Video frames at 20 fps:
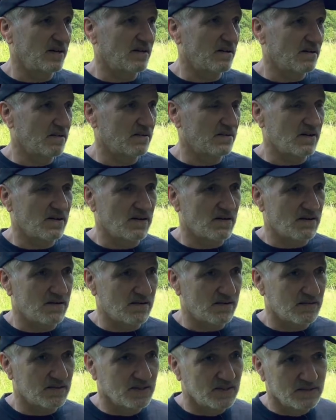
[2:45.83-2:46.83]
our
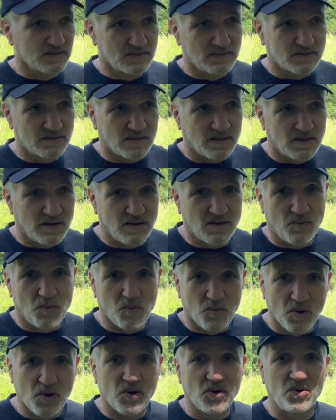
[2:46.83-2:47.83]

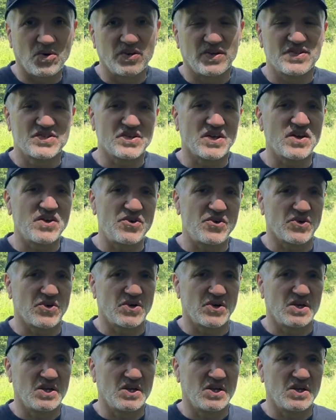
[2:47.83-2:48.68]
world is under